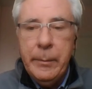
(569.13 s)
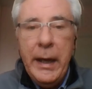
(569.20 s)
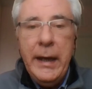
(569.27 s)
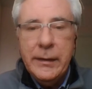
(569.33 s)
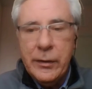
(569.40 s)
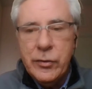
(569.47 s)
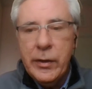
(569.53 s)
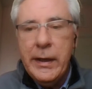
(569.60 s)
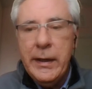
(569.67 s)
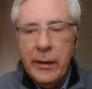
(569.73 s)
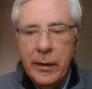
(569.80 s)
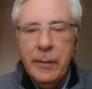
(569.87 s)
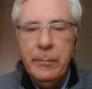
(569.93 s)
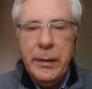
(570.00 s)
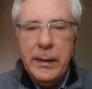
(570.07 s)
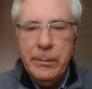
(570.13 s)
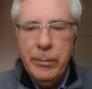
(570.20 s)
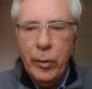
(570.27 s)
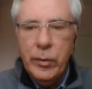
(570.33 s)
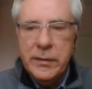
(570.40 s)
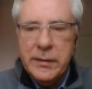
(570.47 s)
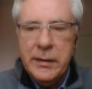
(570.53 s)
pay the trainer big
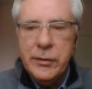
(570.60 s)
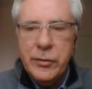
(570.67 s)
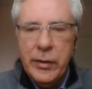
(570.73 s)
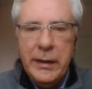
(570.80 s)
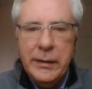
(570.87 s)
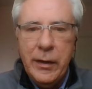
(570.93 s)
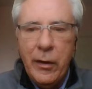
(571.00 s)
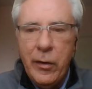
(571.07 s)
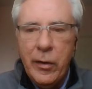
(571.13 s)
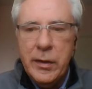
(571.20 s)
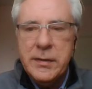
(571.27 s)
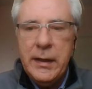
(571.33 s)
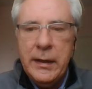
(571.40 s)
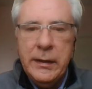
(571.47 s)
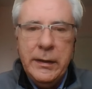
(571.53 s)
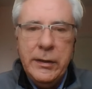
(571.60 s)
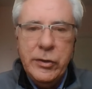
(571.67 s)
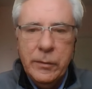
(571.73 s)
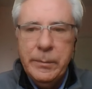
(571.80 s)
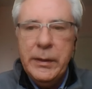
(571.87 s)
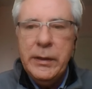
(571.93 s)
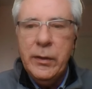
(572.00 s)
bucks to train the horse, and he
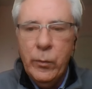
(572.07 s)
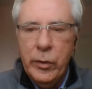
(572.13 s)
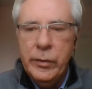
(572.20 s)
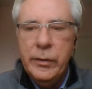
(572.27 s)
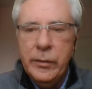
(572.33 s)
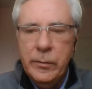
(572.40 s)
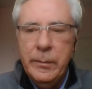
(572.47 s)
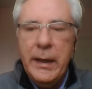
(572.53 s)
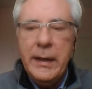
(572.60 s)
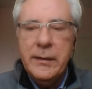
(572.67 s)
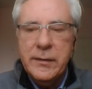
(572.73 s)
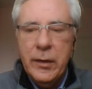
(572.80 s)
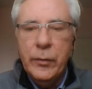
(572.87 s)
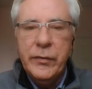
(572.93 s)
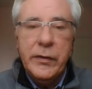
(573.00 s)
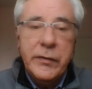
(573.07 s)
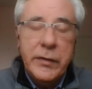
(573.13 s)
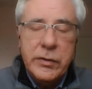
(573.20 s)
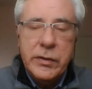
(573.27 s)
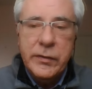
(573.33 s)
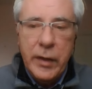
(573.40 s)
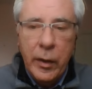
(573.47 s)
should be the one who makes those
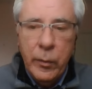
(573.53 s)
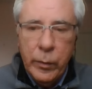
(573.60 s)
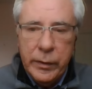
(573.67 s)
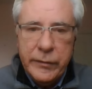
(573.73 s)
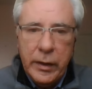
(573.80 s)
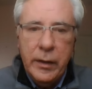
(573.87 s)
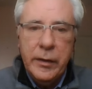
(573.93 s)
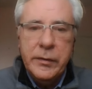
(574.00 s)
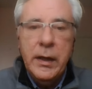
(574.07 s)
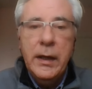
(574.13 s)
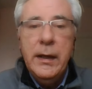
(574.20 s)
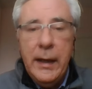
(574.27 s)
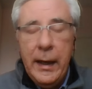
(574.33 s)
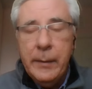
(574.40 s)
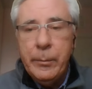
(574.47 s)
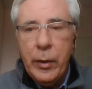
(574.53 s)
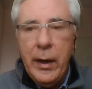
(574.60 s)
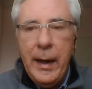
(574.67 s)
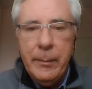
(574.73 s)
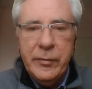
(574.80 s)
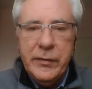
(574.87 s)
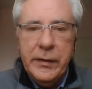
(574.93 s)
decisions, I would have thought, and
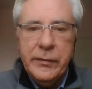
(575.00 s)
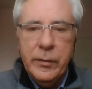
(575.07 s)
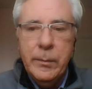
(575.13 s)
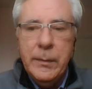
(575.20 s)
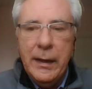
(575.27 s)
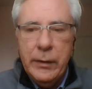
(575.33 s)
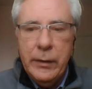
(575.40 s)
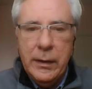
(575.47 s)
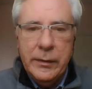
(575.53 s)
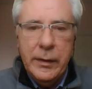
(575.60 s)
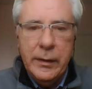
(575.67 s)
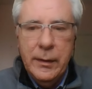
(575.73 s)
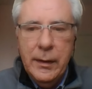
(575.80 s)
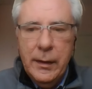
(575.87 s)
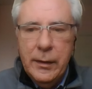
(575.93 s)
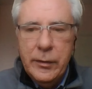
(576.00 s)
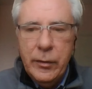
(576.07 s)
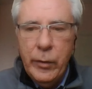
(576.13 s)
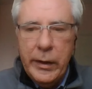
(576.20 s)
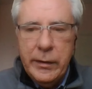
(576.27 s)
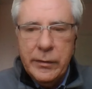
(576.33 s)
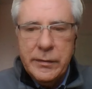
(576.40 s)
perhaps to some level on
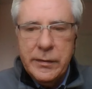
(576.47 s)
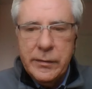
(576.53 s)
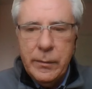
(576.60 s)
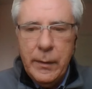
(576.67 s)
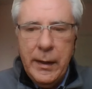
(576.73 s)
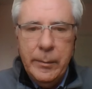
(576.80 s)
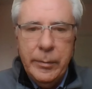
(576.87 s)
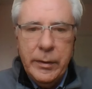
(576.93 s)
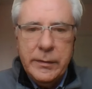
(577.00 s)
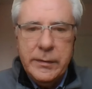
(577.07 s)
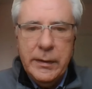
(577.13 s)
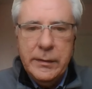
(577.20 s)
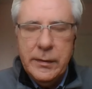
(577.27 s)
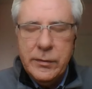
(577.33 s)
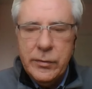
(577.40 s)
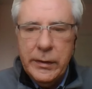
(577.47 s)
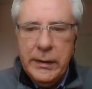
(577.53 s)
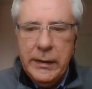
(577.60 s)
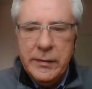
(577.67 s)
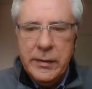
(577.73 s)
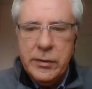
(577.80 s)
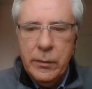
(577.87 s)
the riders as well. But it's a
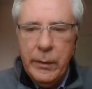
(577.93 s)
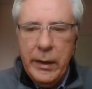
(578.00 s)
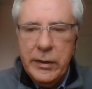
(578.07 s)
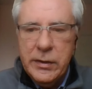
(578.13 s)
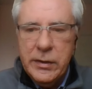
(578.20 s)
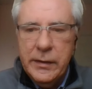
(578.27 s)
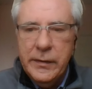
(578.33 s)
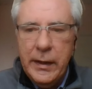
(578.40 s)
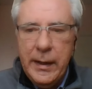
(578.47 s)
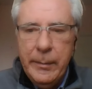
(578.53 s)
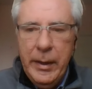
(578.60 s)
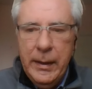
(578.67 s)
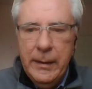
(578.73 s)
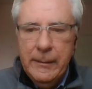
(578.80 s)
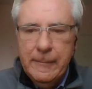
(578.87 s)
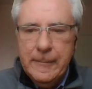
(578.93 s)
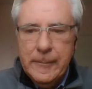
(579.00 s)
tricky situation, isn't it, Emma?